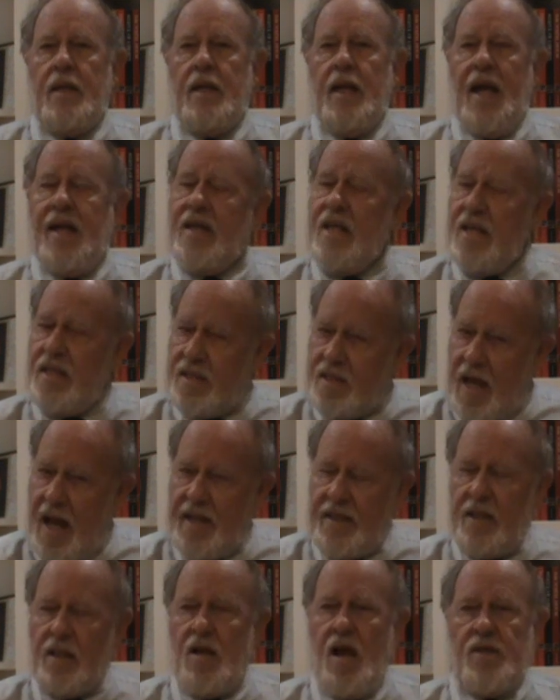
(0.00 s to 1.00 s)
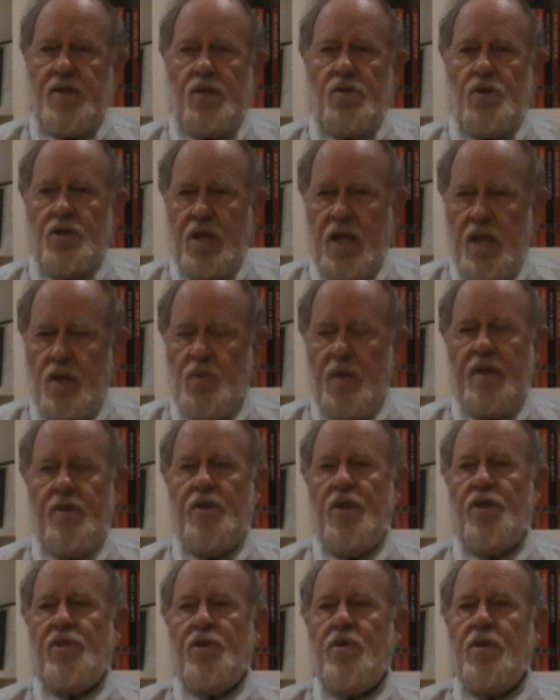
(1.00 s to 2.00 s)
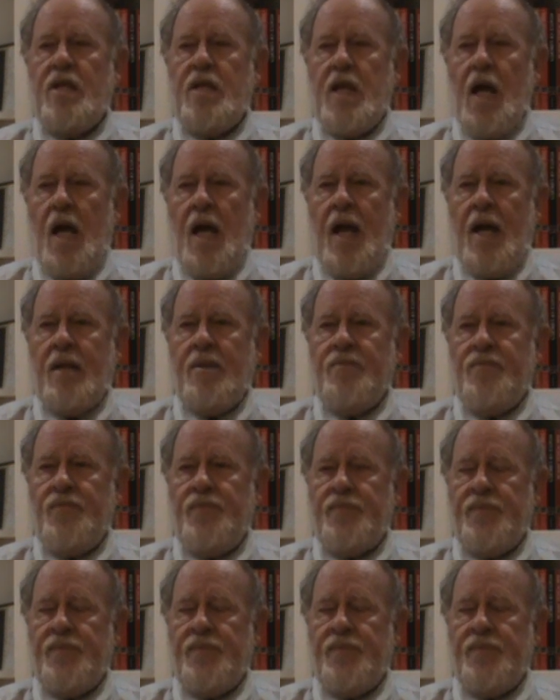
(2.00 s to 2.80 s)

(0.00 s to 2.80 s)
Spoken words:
and he signed the Constitution. He's one of the 39